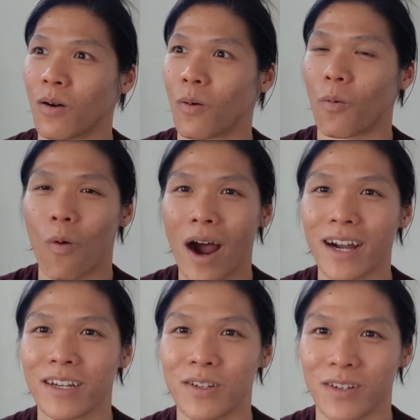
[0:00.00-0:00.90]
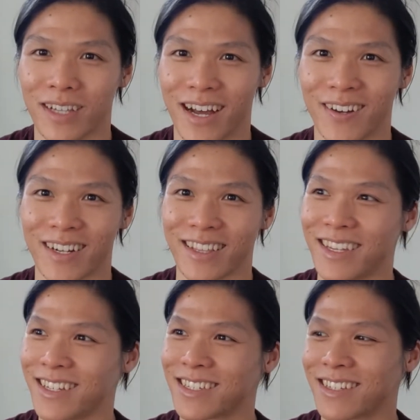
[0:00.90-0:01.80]
Why are you allowing
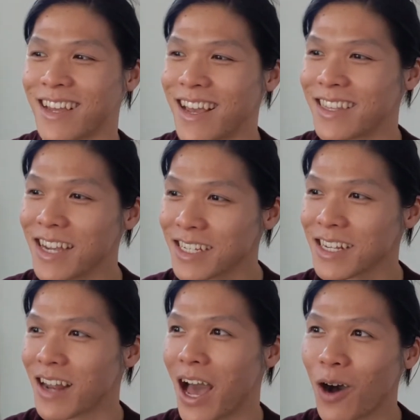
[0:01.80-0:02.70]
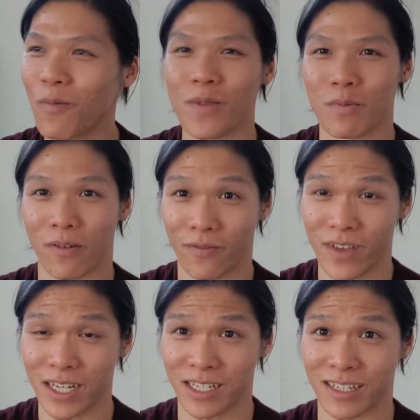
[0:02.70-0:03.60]
this? It doesn't help the
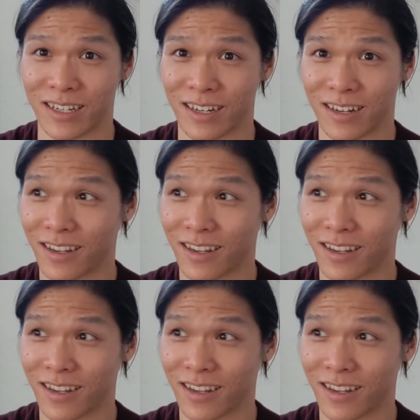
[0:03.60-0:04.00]
profession.